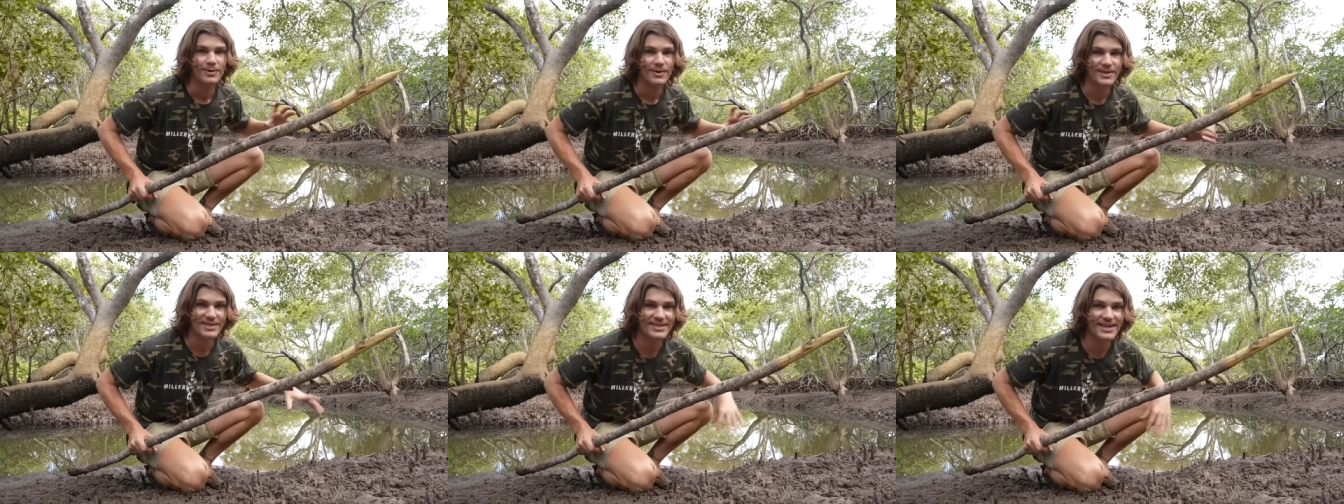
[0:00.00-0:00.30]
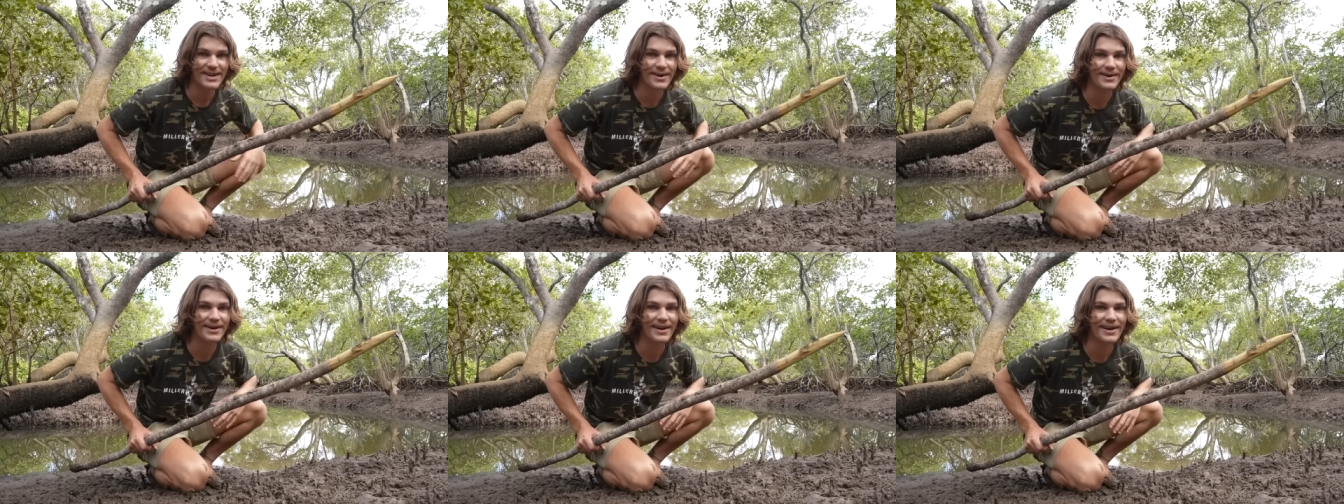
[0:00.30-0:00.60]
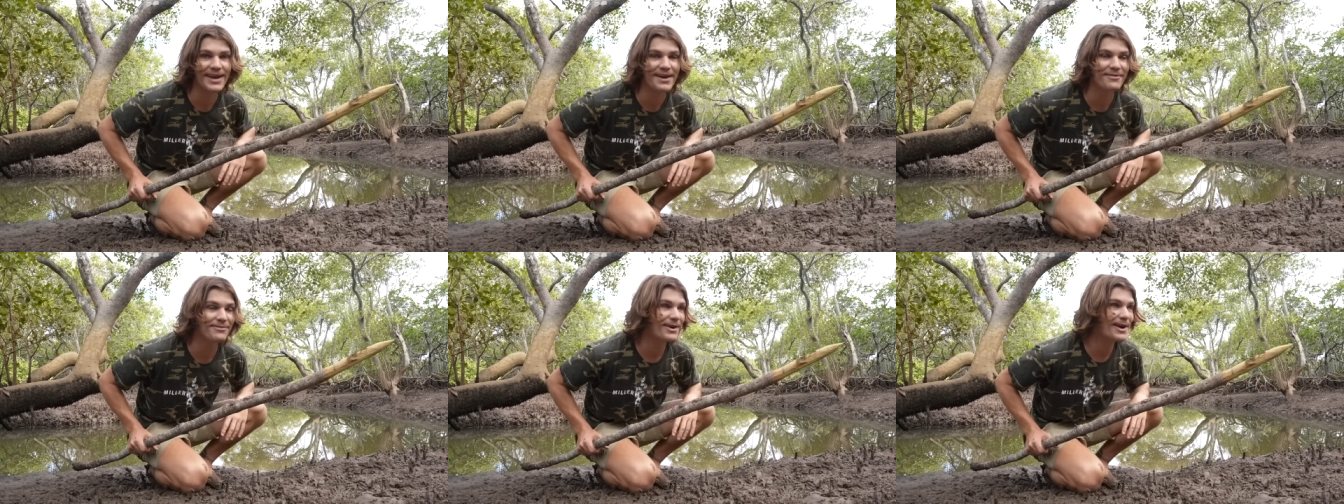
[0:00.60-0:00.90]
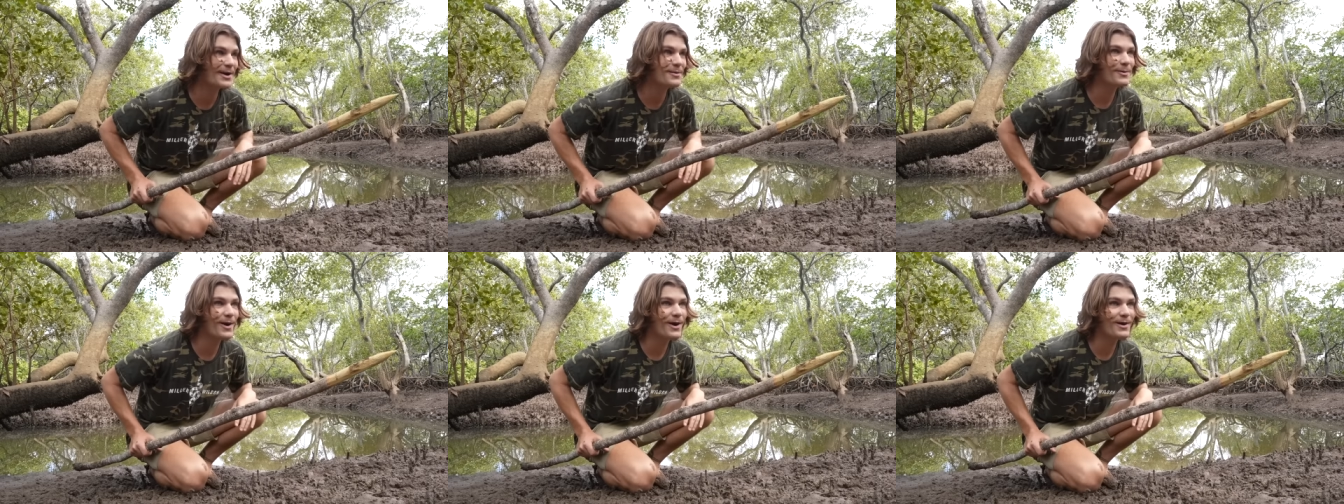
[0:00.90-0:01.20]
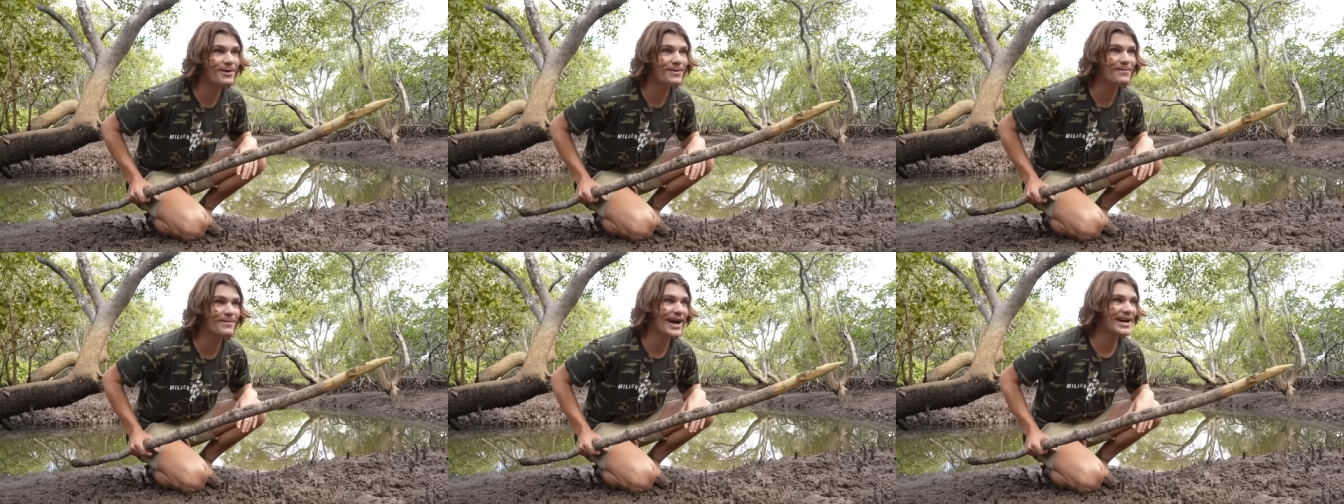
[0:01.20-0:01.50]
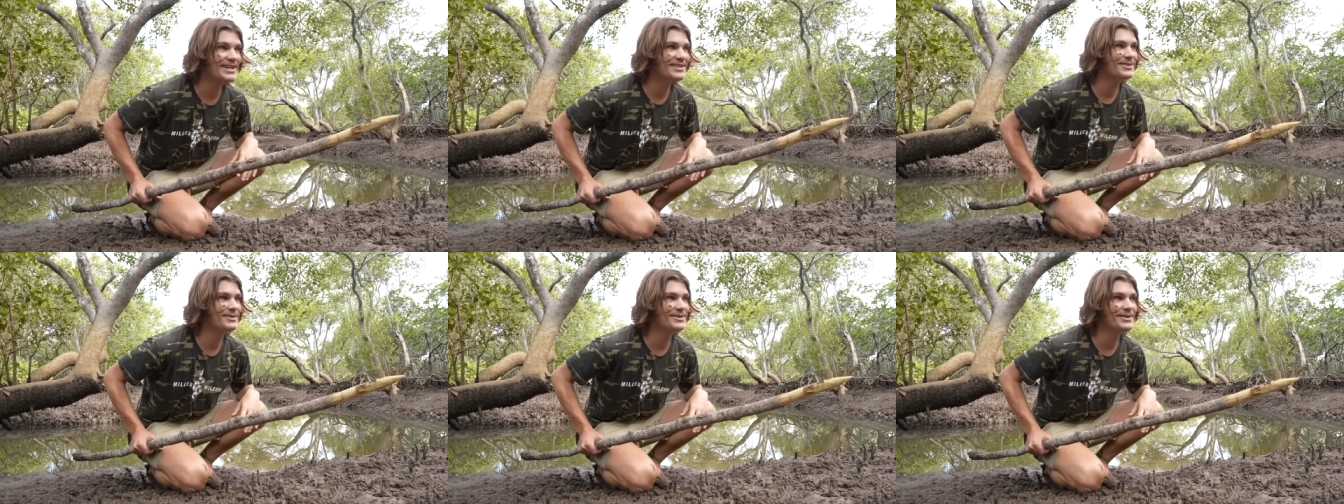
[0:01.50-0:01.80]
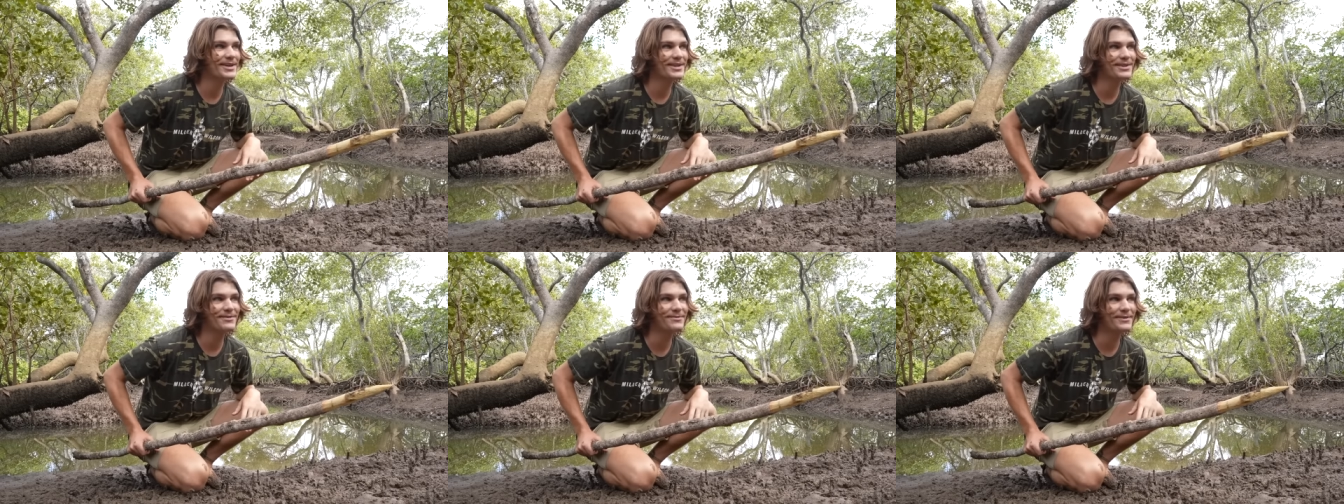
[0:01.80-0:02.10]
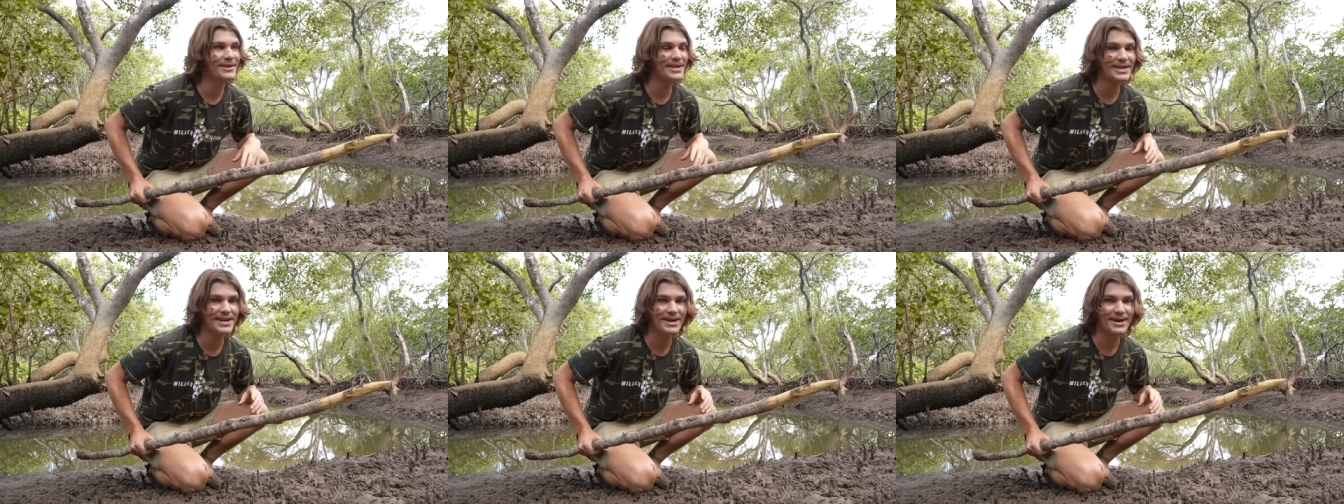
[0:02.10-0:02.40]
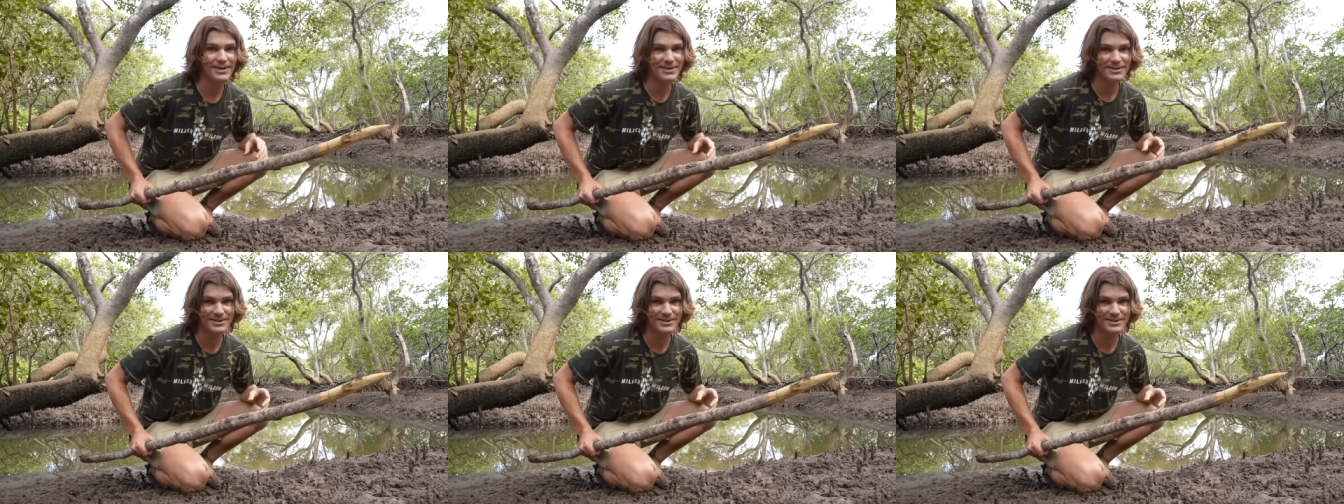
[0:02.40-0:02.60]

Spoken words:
What's going on, everyone? Welcome back to another video.